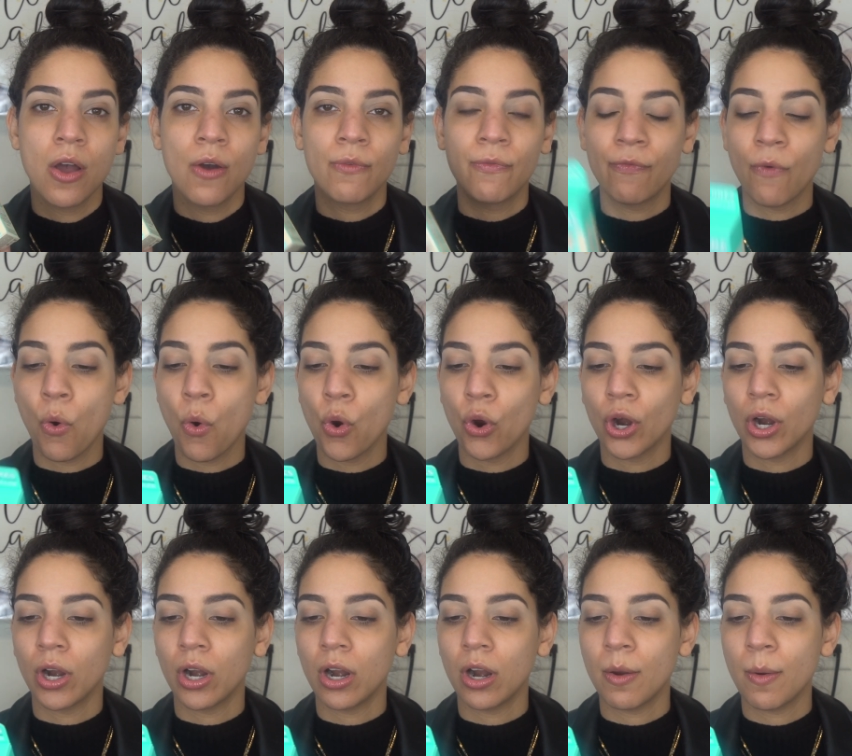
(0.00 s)

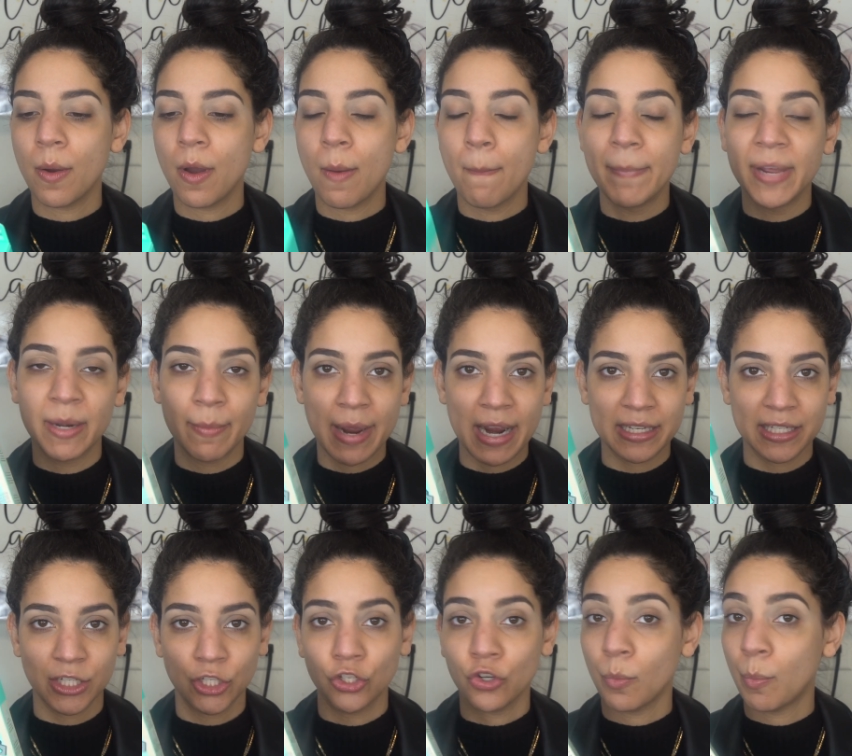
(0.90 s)
for
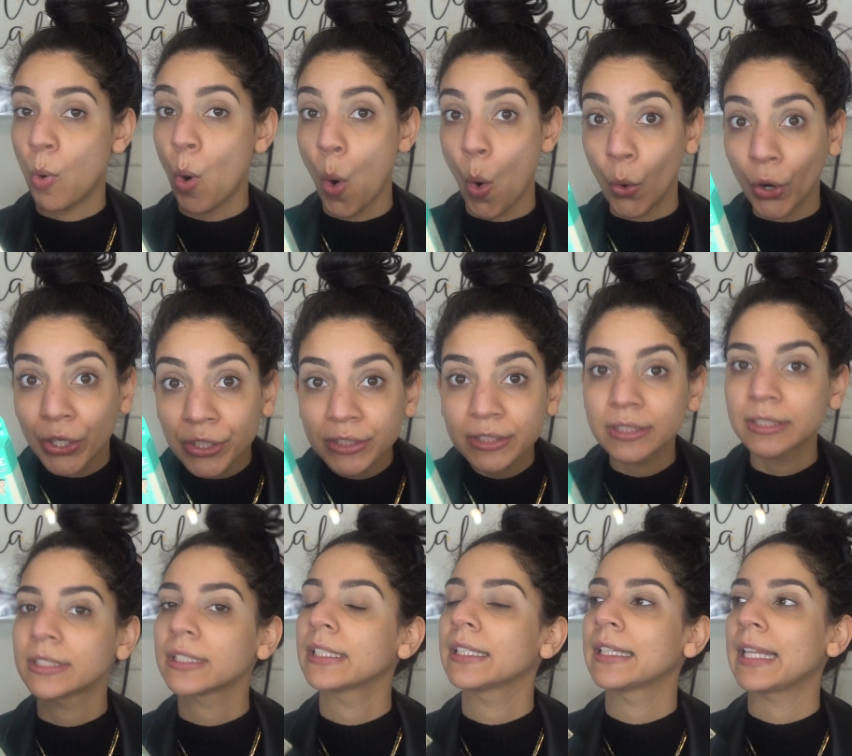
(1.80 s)
minimizing your
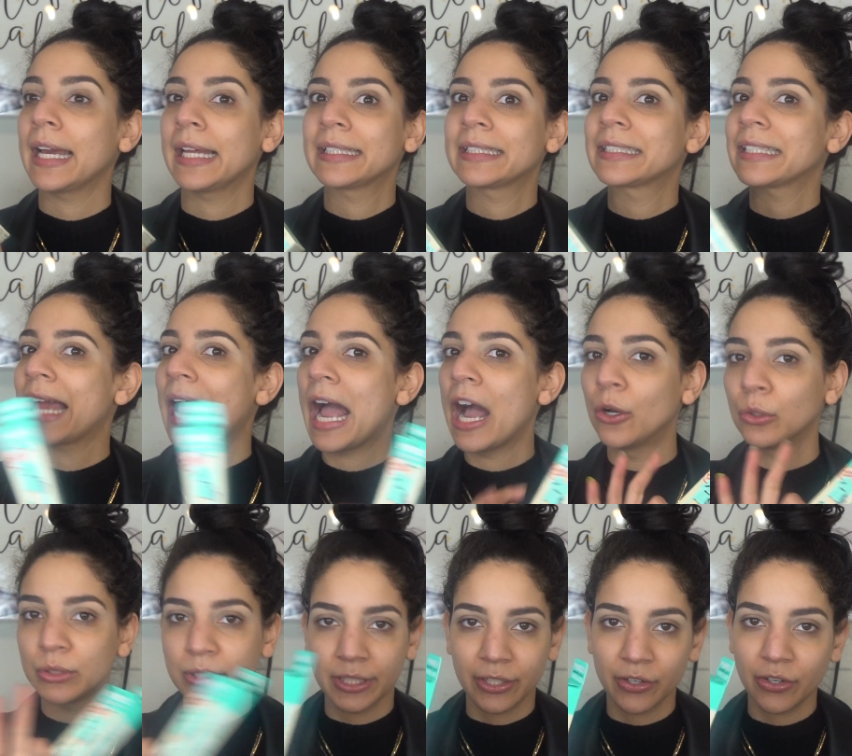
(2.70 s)
pores that's
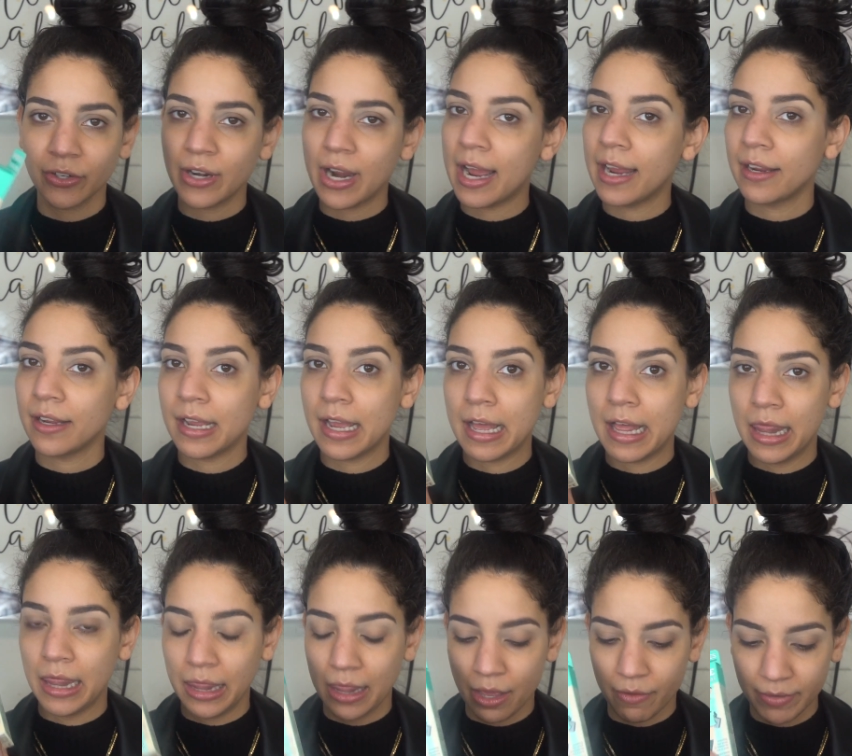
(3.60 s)
out there. I
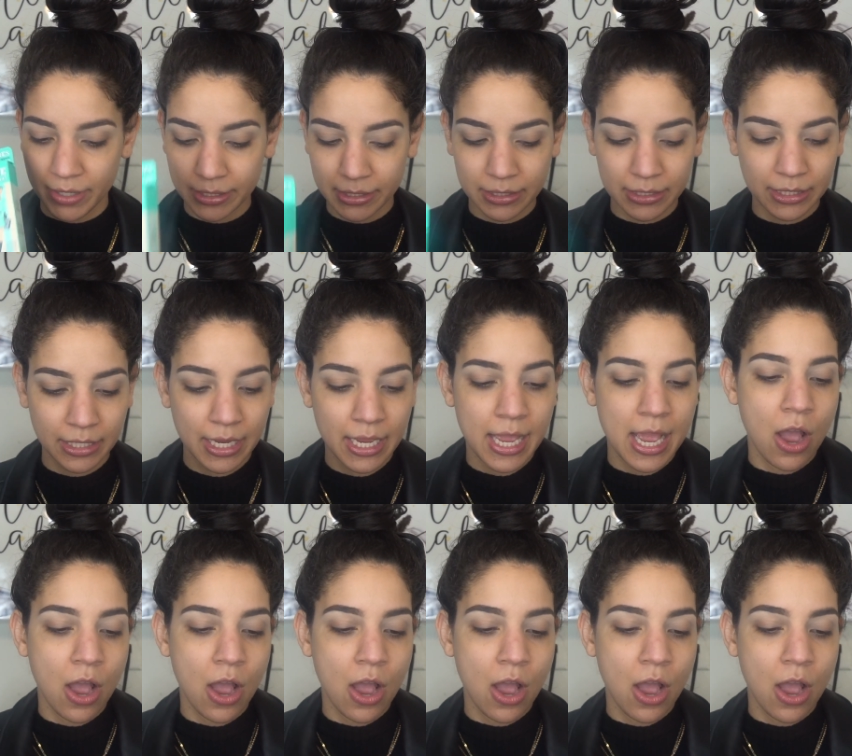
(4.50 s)
love it.